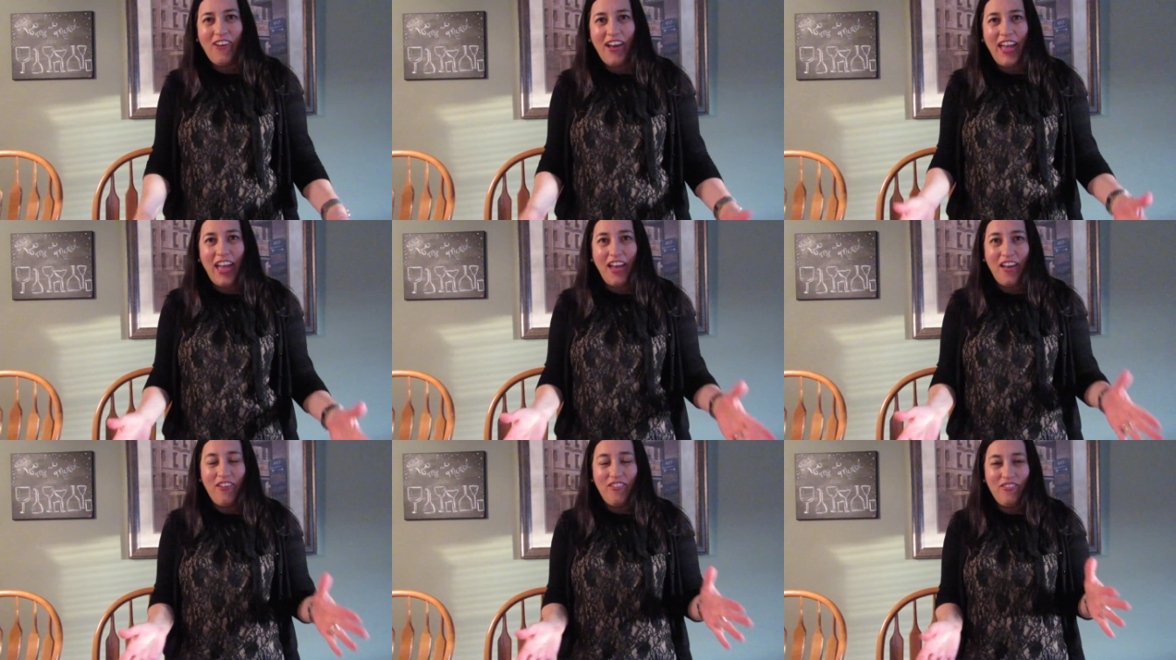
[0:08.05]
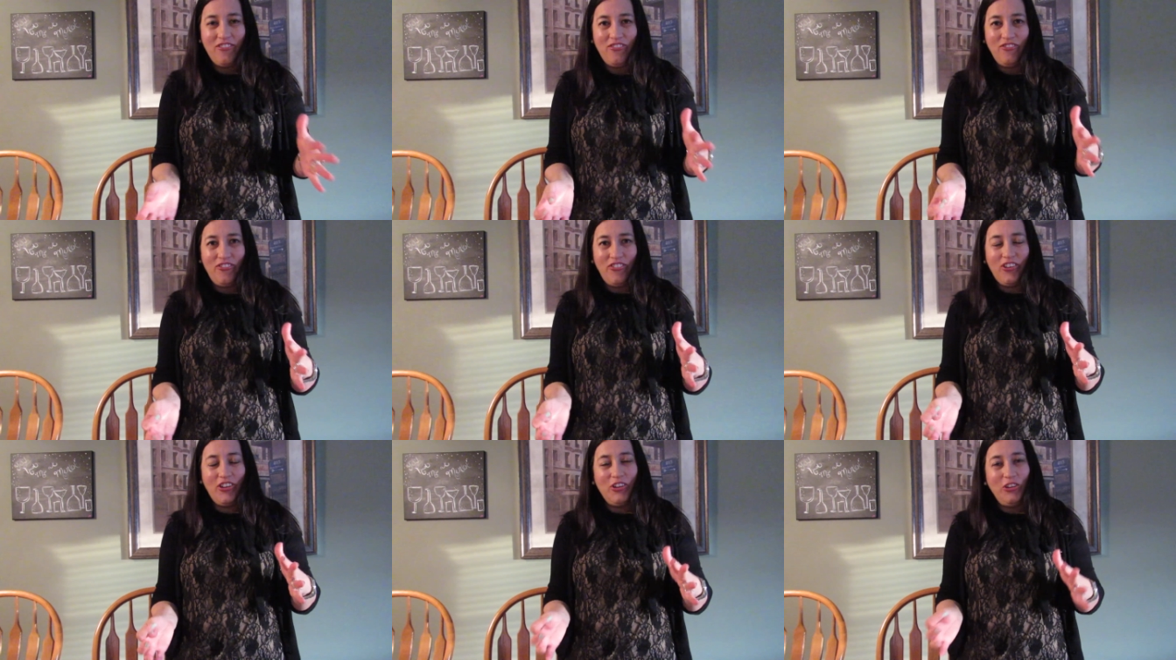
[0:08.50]
I have
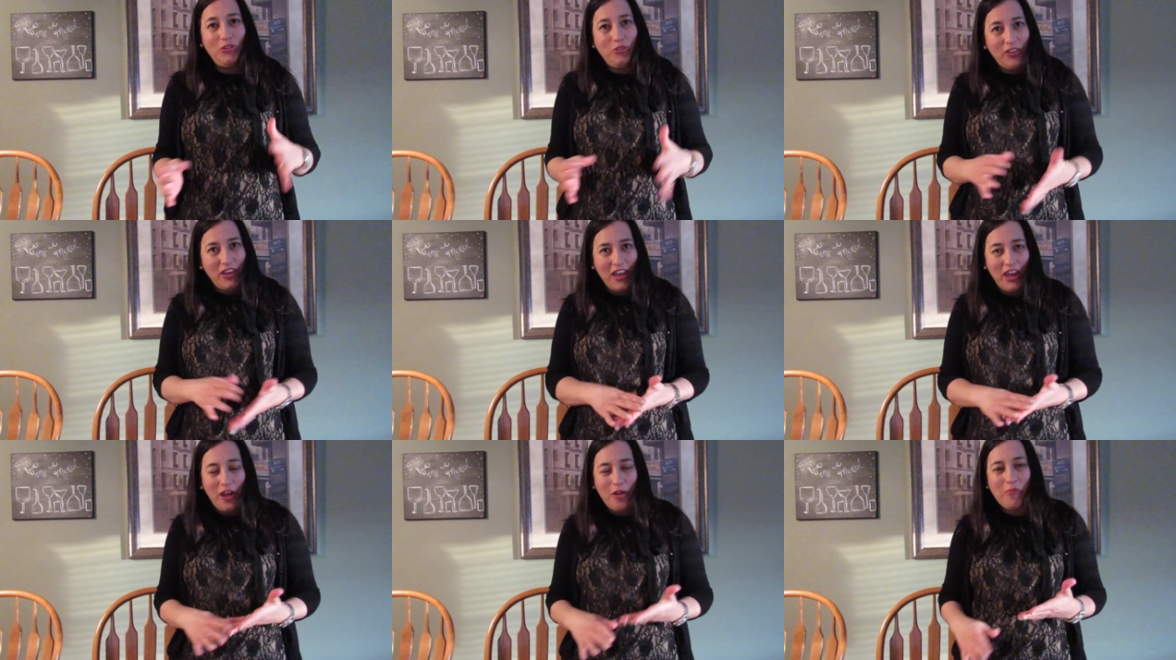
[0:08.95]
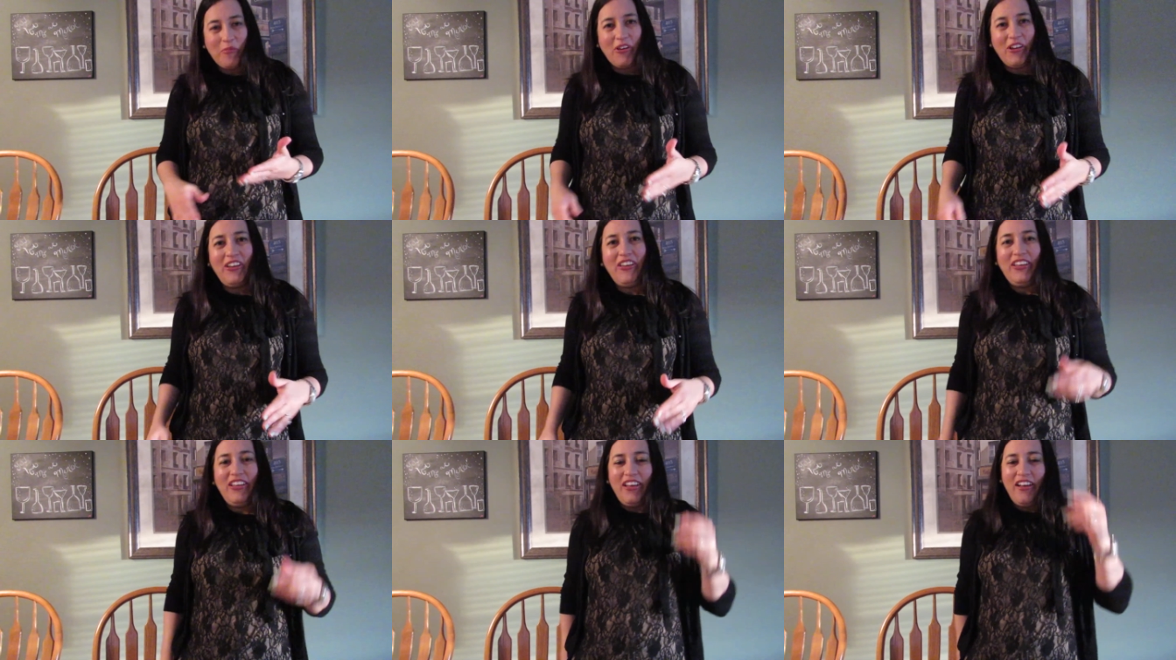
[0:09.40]
a new
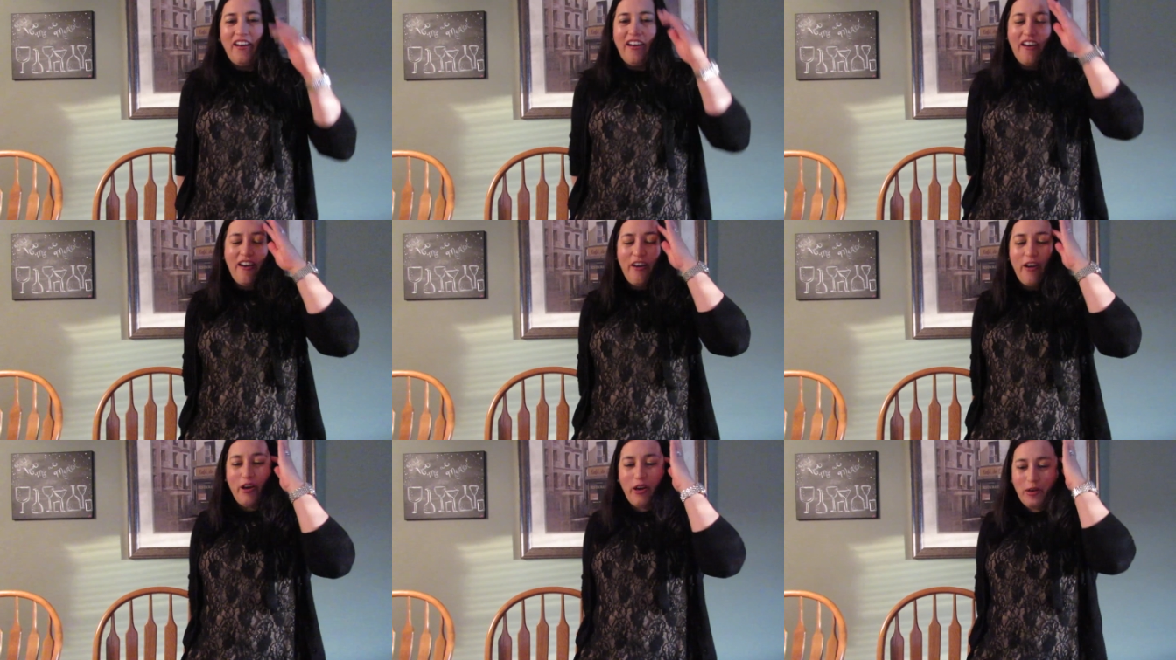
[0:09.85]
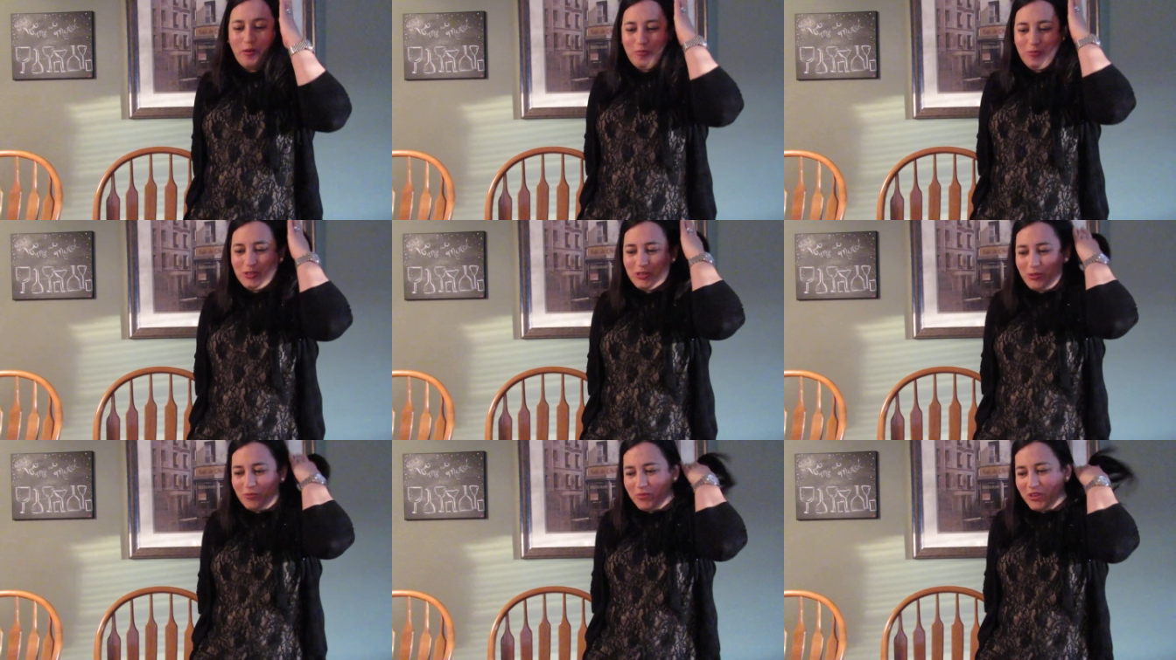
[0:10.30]
camera, um,
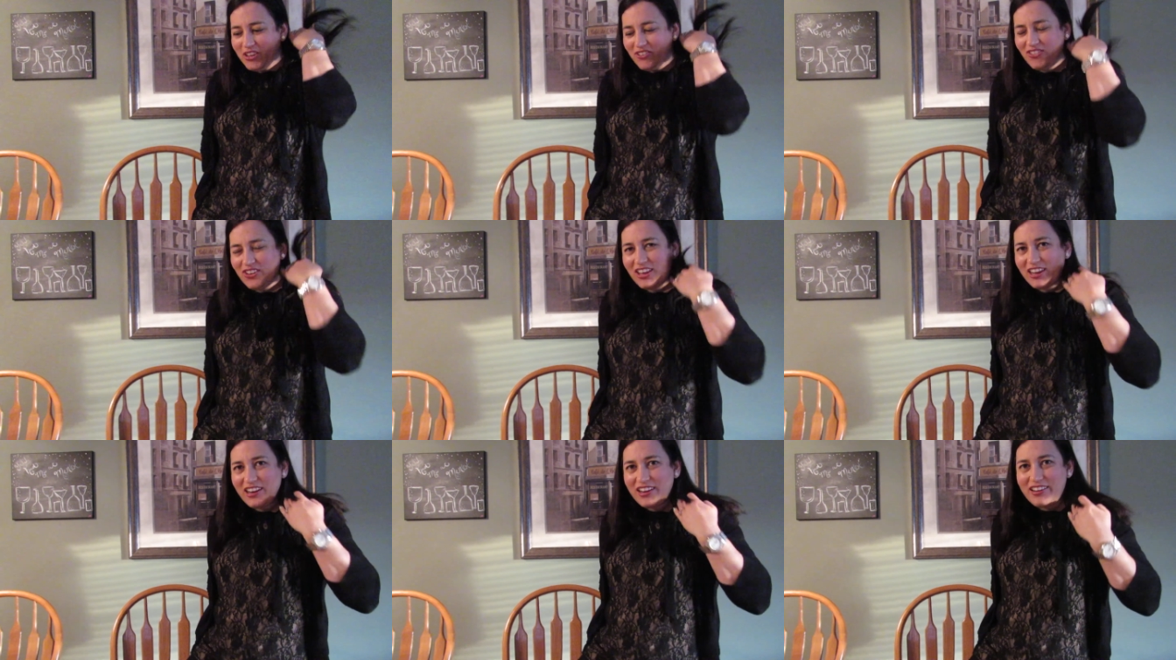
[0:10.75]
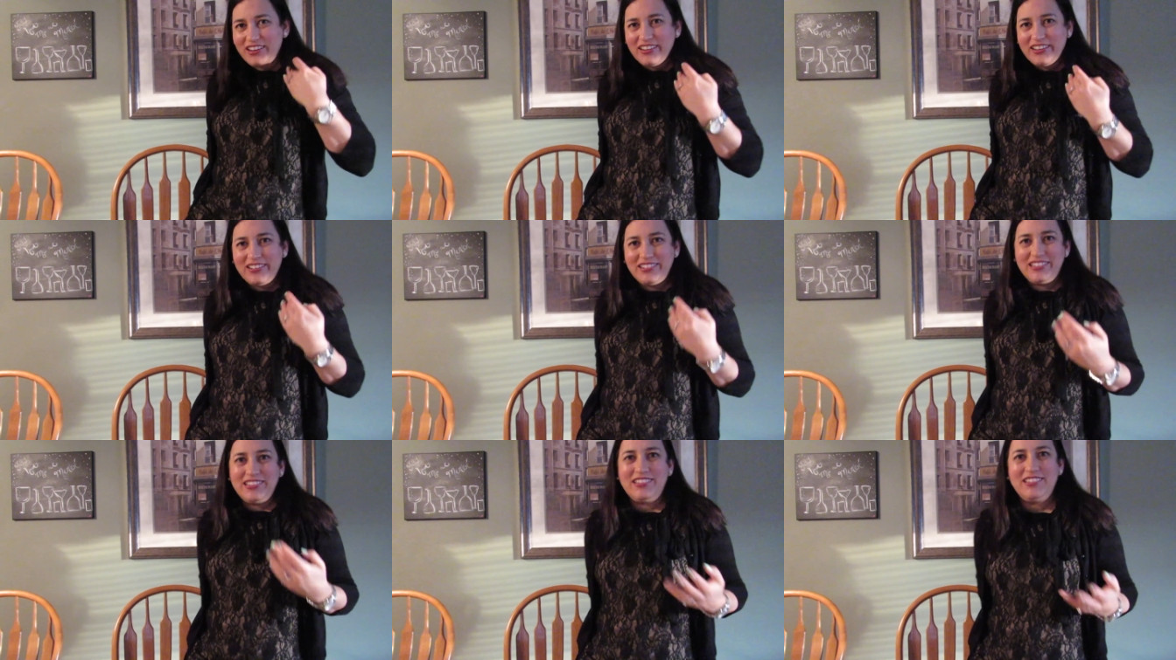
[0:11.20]
so I'm giving it
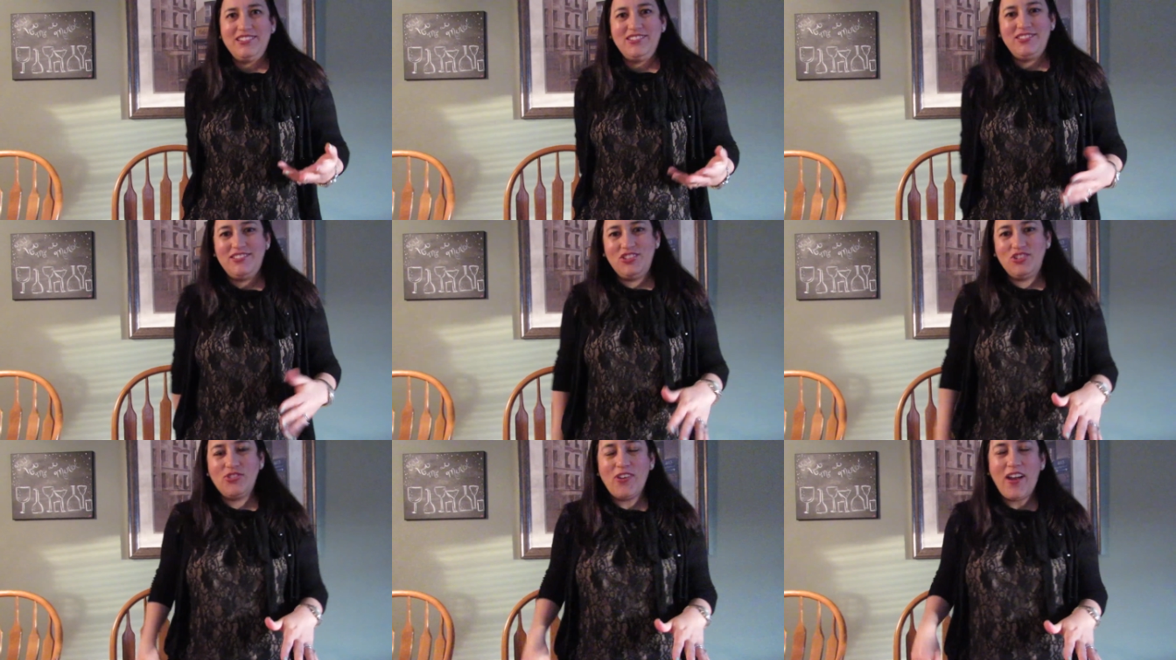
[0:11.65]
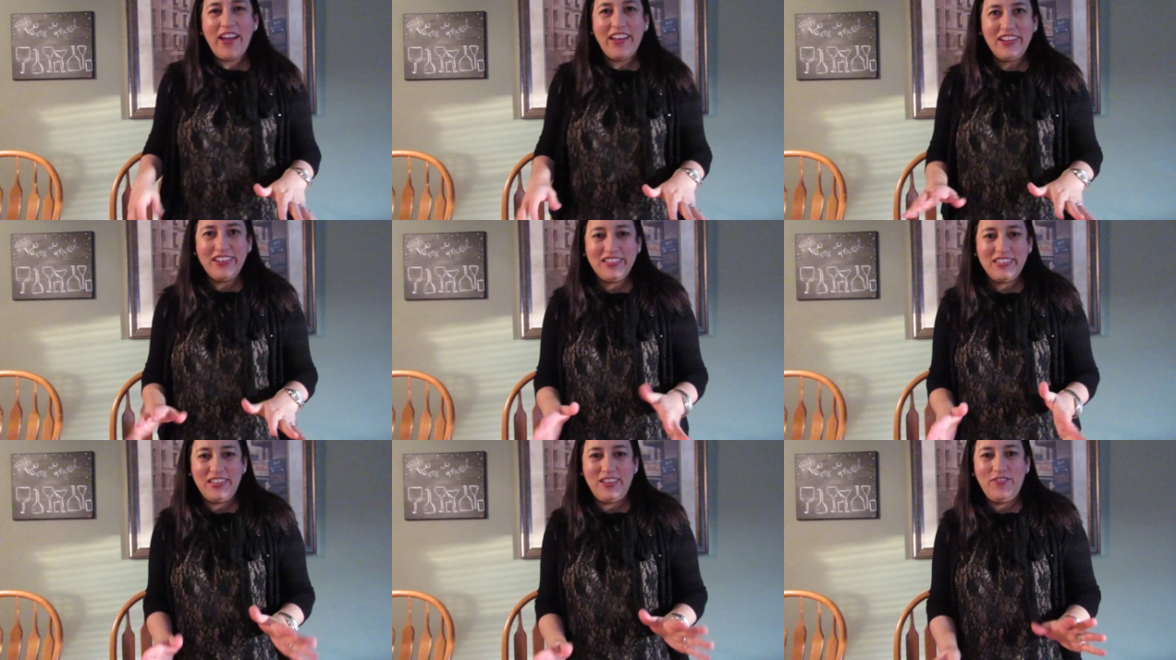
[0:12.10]
a, a try
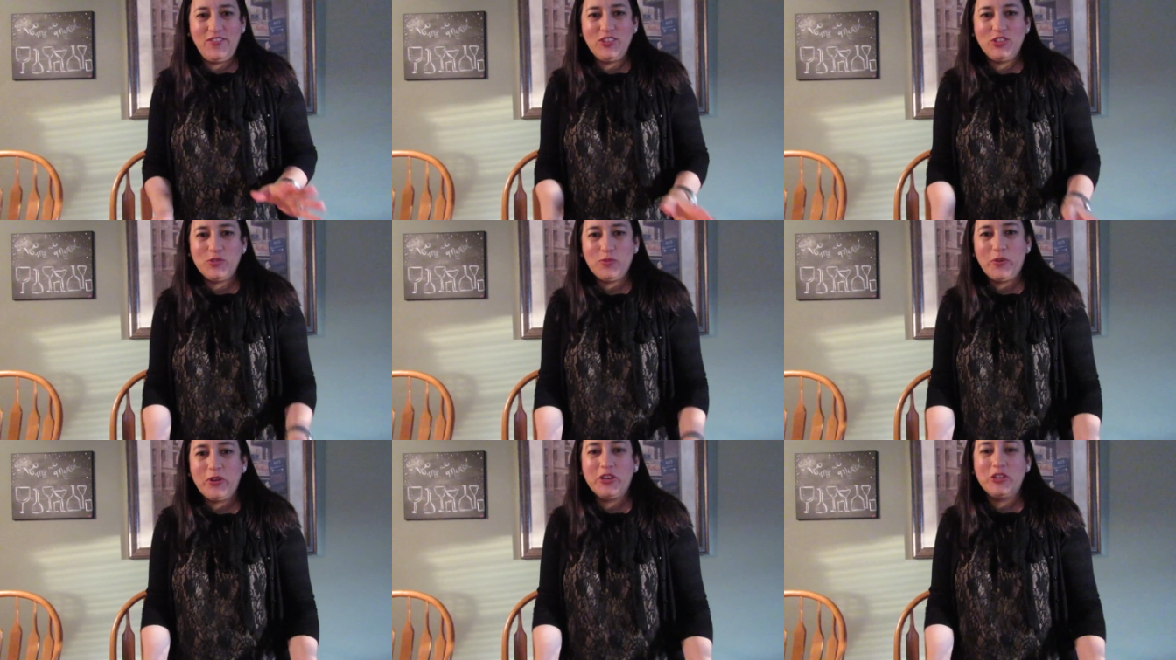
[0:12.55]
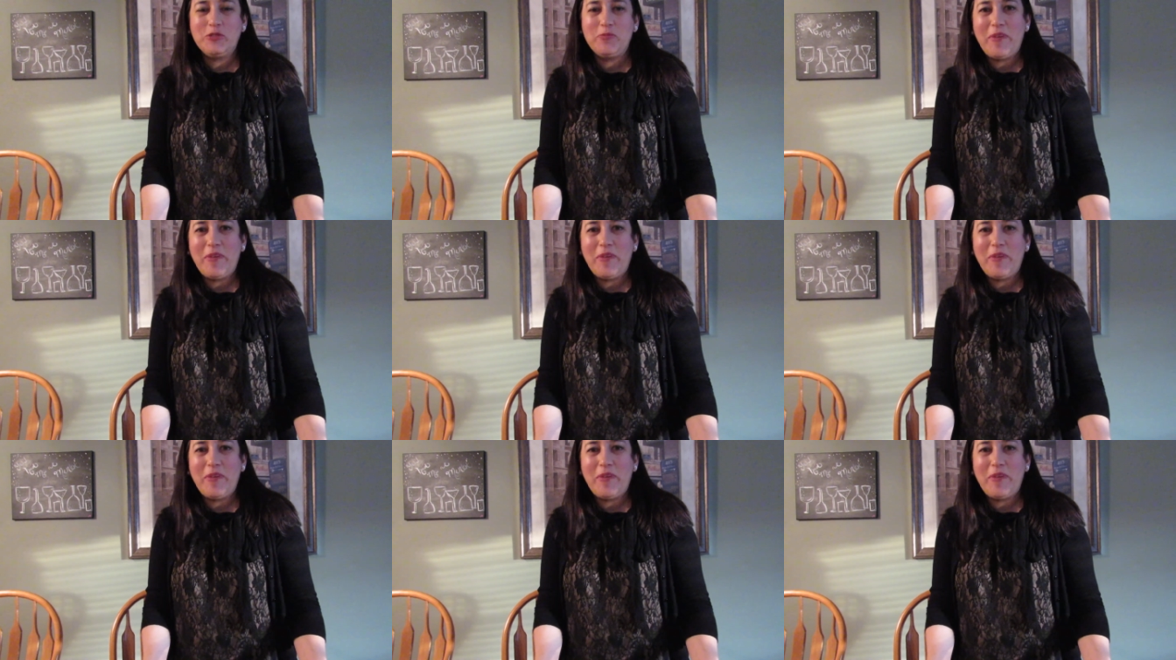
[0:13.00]
to see if this works